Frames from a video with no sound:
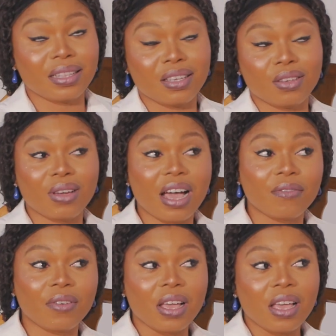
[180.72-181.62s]
think you
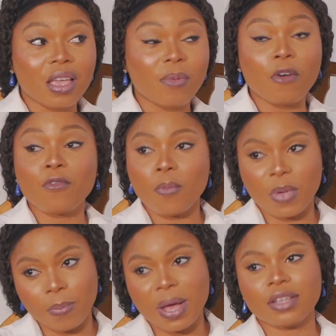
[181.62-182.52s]
have about 4
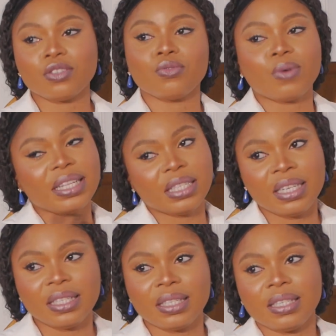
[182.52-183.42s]
papers to write in
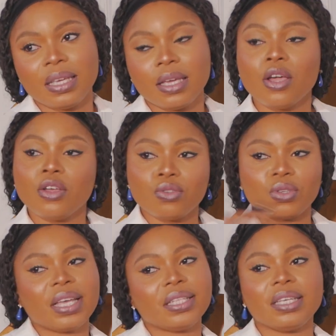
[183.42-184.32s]
ACCA to
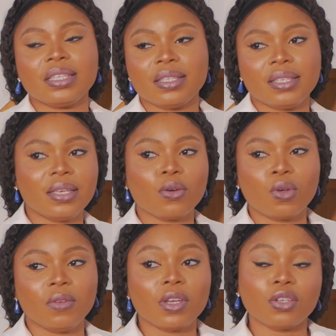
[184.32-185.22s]
get the ACCA
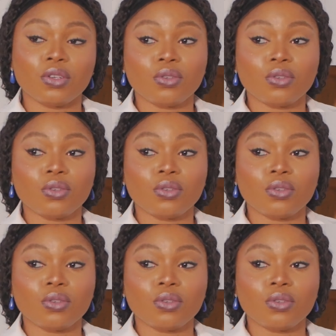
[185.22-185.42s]
qualification.